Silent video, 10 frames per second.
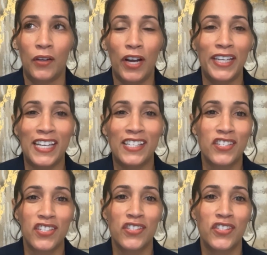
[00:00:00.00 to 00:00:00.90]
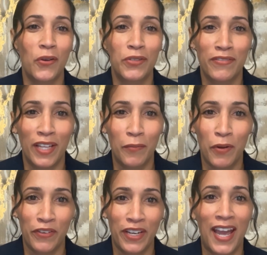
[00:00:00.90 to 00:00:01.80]
Chronic conditions don't develop
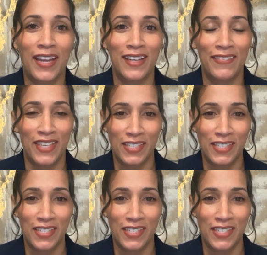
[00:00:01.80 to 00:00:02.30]
overnight, right?